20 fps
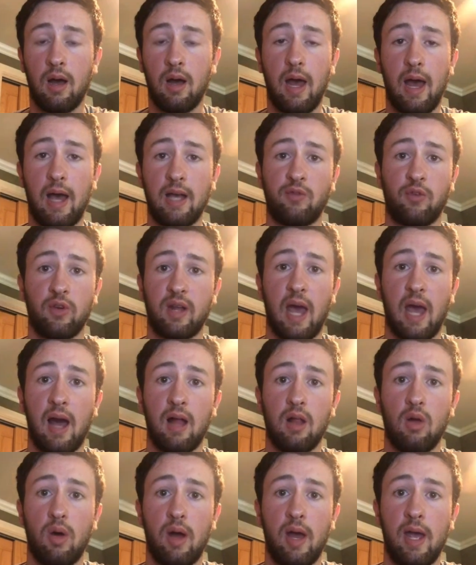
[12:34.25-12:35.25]
as for
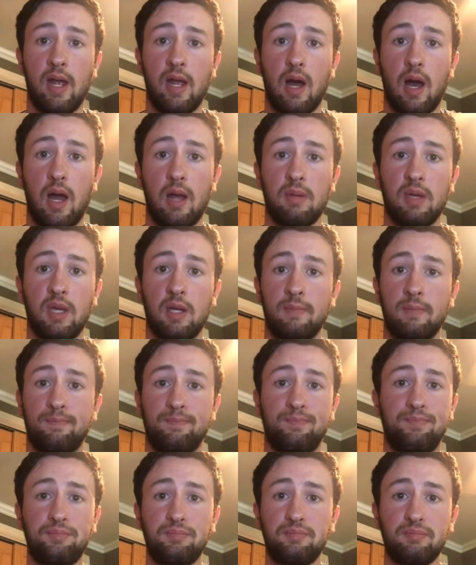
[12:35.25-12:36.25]
Callaway, I mean,
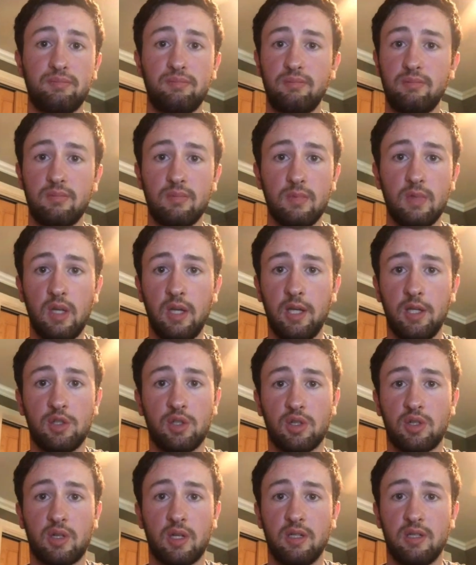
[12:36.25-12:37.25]

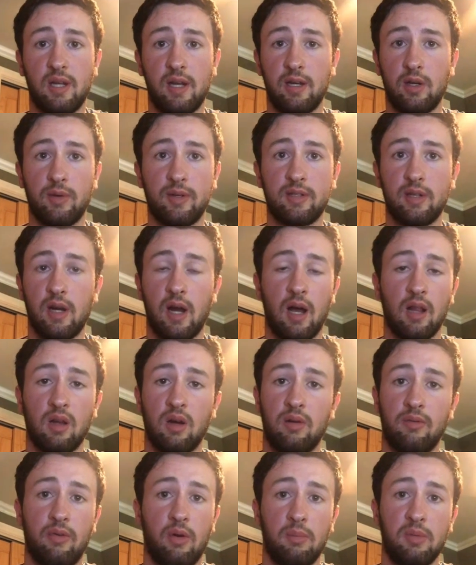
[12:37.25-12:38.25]
he's just continuing to not
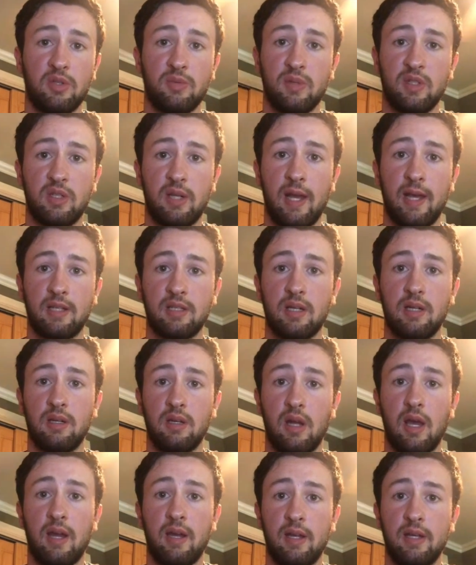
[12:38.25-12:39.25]
learn from his mistakes,
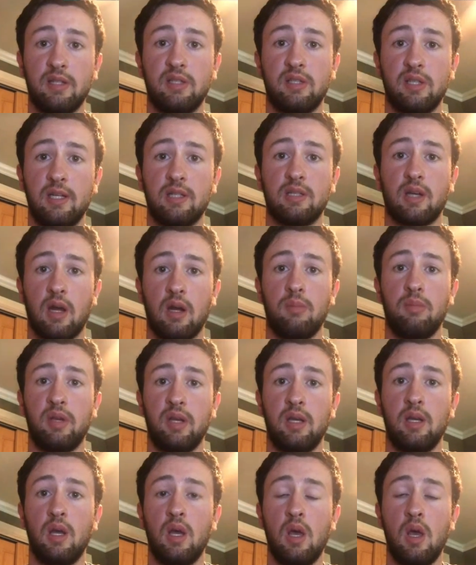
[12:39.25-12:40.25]
and his seat's going to
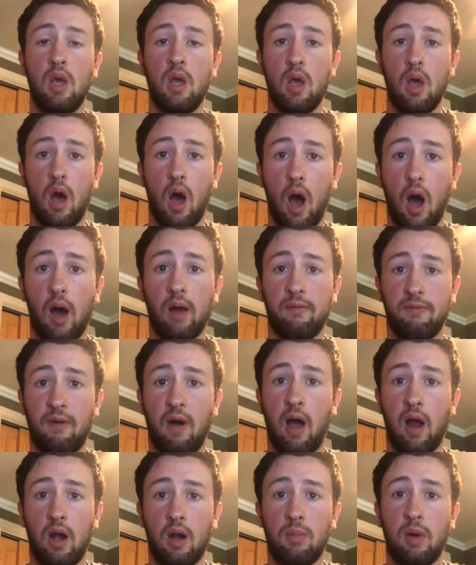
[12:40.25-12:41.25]
be on
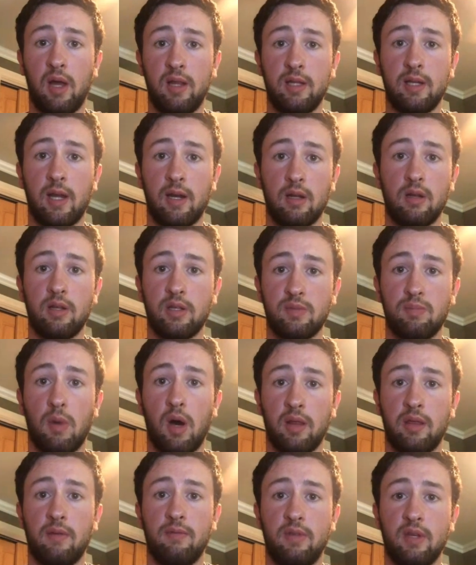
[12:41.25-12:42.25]
fire by the end of this
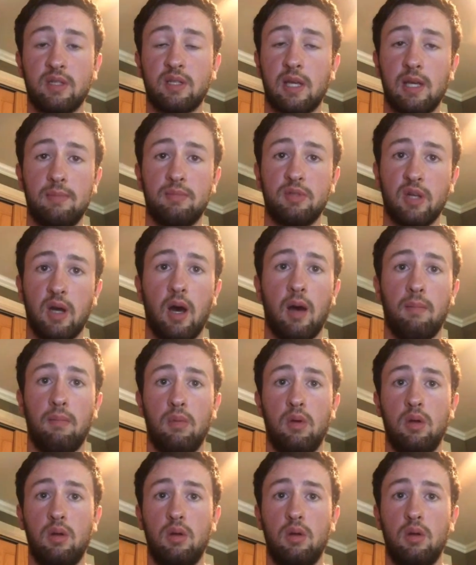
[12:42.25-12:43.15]
month if this keeps up.